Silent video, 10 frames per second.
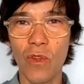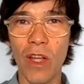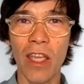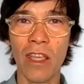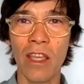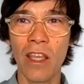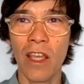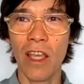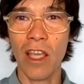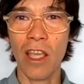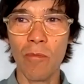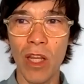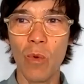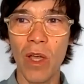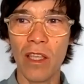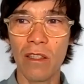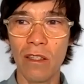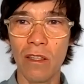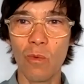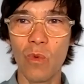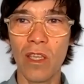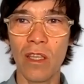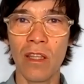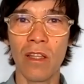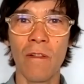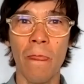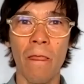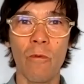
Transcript: So like, in many ways, you know, we can